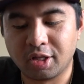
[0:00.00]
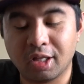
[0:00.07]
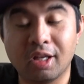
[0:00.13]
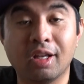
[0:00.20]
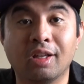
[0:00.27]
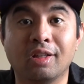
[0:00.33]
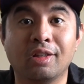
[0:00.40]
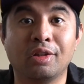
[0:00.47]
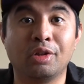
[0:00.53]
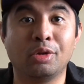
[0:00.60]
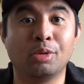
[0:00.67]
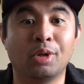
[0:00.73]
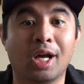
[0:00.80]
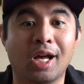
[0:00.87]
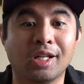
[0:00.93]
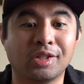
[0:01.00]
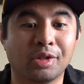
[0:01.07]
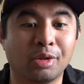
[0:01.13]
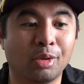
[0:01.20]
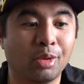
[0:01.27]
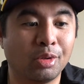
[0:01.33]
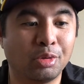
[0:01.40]
thing, you guys are
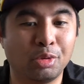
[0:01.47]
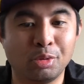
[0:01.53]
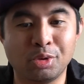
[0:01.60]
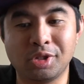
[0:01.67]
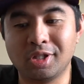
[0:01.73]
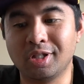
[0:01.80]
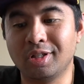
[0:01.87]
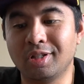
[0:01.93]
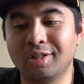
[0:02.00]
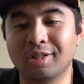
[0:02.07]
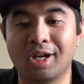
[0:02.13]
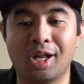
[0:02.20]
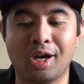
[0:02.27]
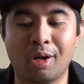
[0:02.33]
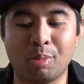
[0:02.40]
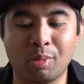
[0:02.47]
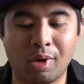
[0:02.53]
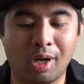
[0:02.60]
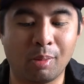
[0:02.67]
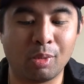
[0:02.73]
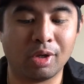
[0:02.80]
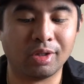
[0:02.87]
going to see, and
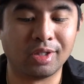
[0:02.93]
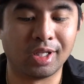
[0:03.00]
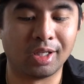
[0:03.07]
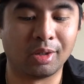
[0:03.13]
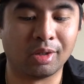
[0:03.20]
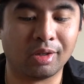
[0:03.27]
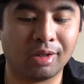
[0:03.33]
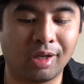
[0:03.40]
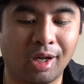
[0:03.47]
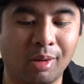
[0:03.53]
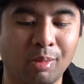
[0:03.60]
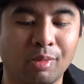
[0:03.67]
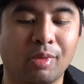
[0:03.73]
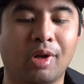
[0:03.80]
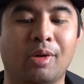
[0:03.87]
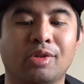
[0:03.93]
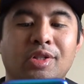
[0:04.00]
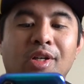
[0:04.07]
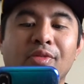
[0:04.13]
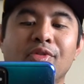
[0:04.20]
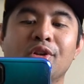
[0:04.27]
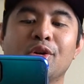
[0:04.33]
I'll take
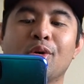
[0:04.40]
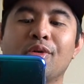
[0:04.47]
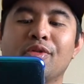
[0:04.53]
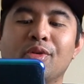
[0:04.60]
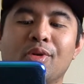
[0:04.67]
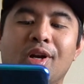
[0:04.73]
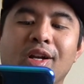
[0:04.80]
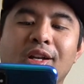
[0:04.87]
a video of it right